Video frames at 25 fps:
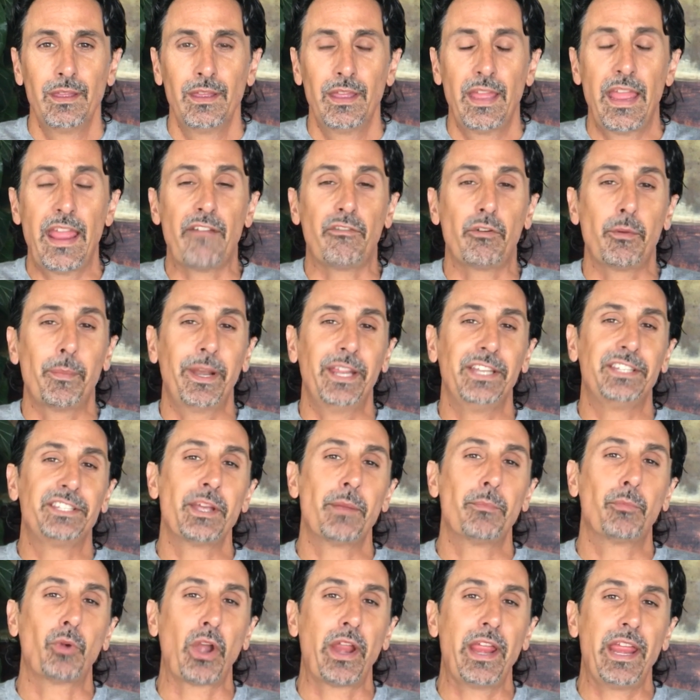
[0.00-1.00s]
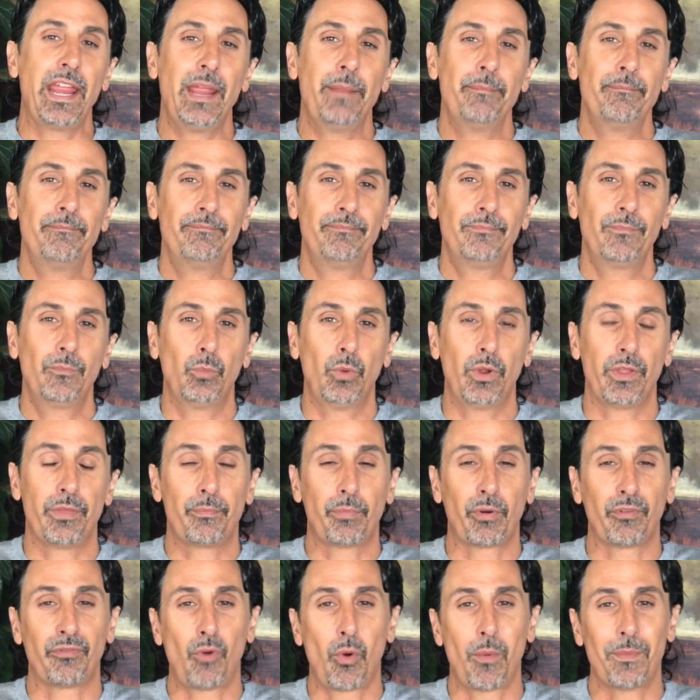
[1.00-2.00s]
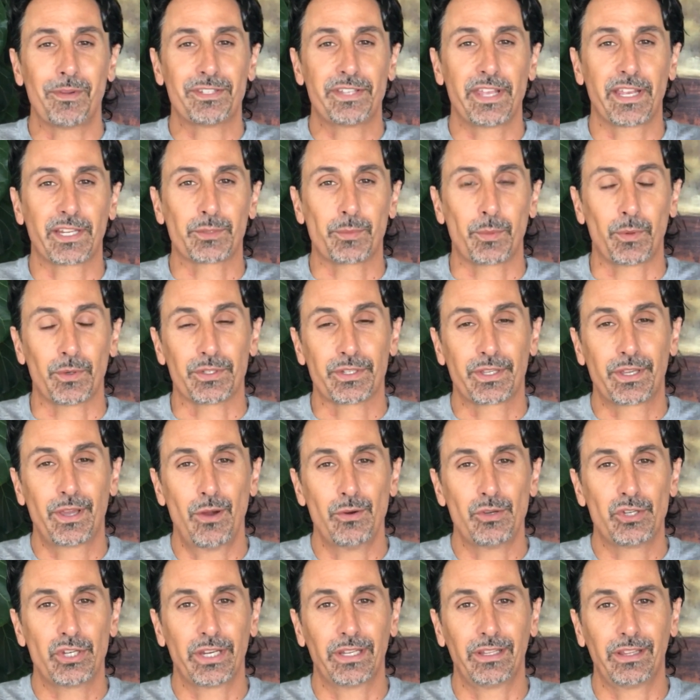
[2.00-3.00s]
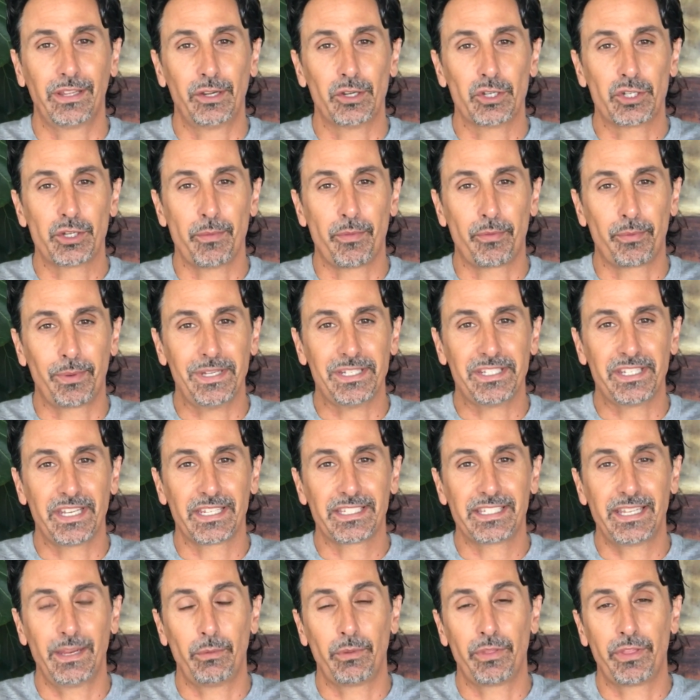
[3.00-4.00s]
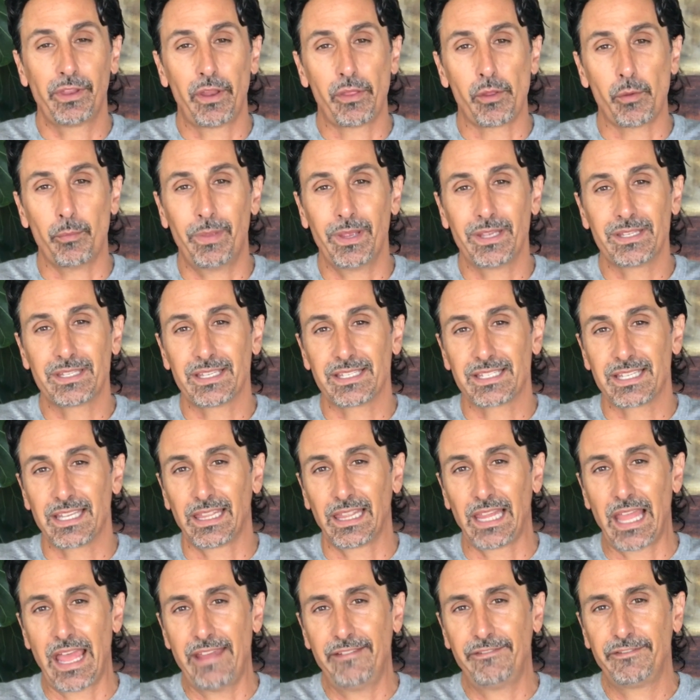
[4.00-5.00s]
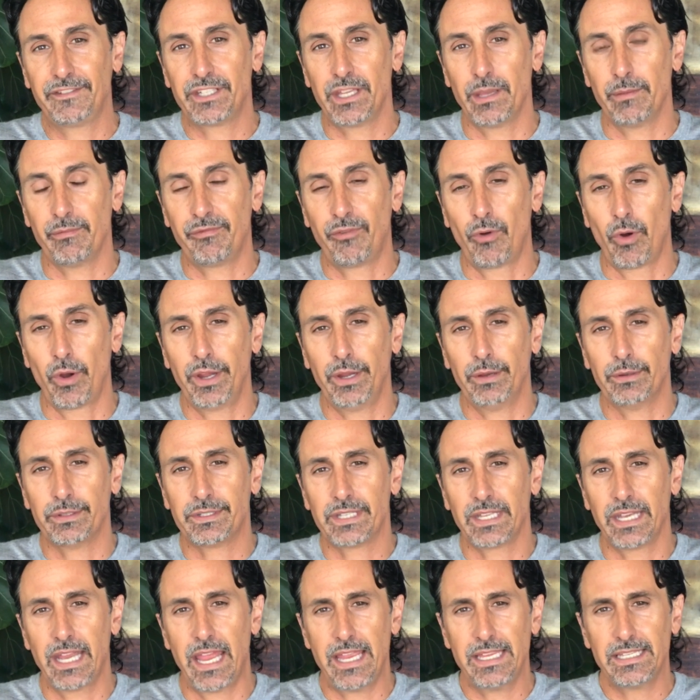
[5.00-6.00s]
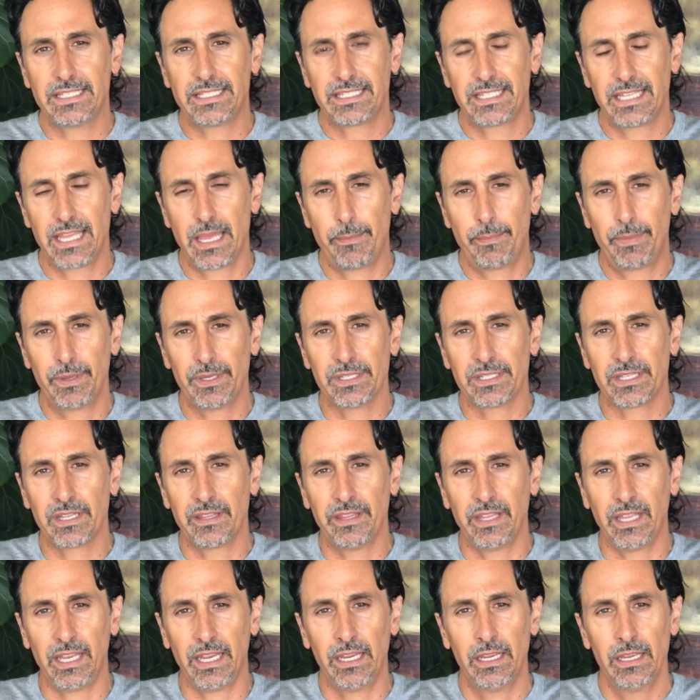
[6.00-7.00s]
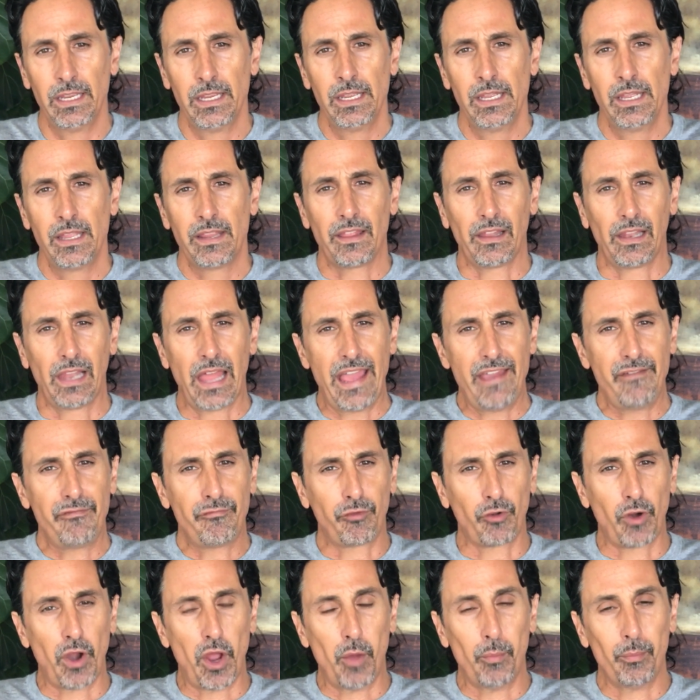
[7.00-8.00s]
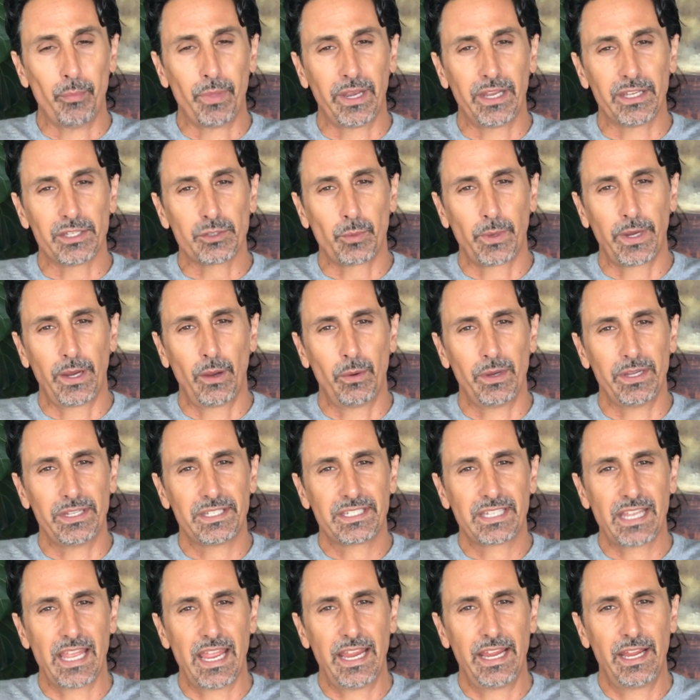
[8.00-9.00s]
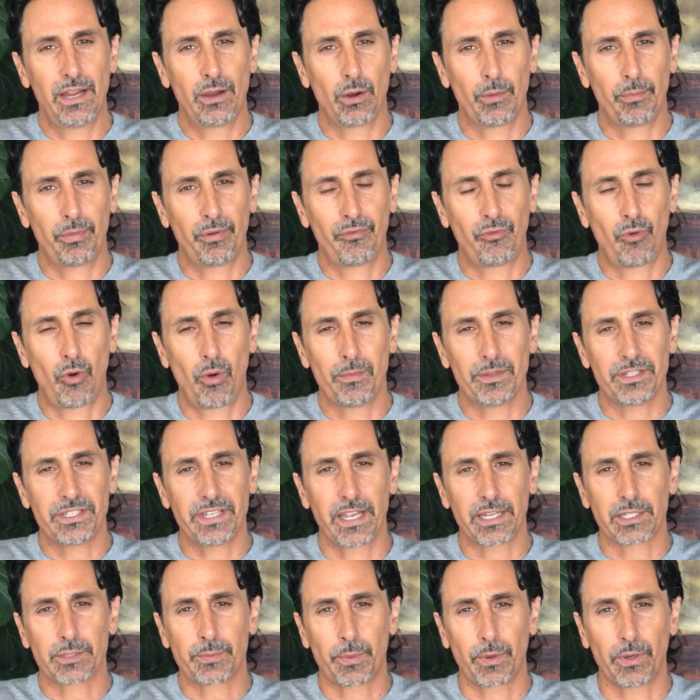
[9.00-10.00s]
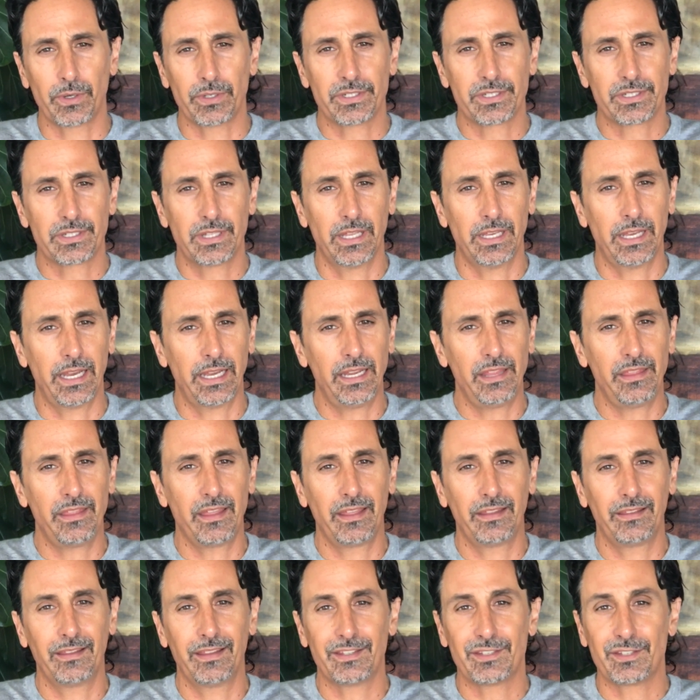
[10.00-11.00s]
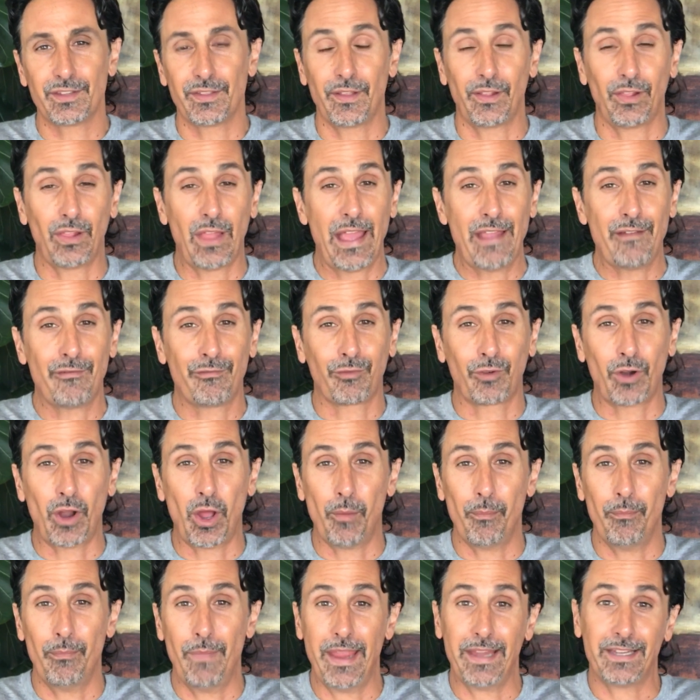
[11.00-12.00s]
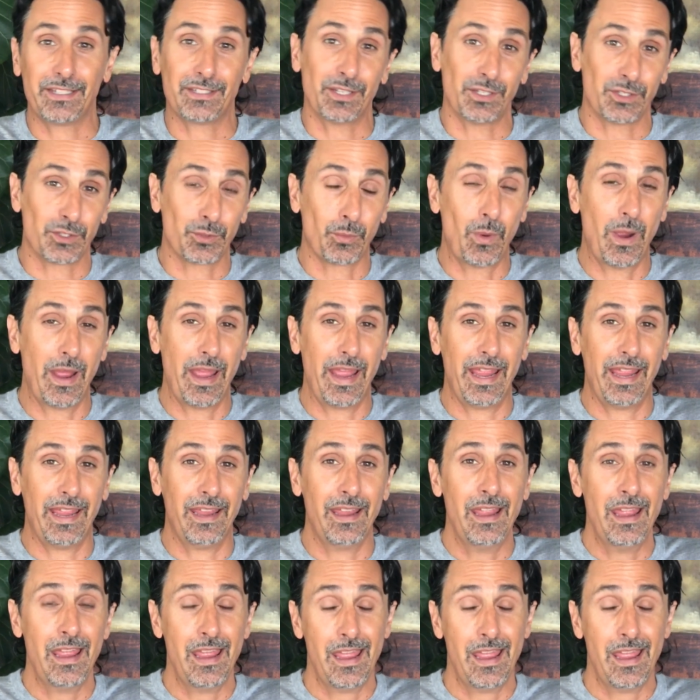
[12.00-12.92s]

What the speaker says: Hey everybody, Tim Brahim with Performance Experts Coaching and Leadership 360 with another business and life tip for you. And today's tip is in the life realm, but as we always say here at Performance Experts, that anything that's in the life realm makes its way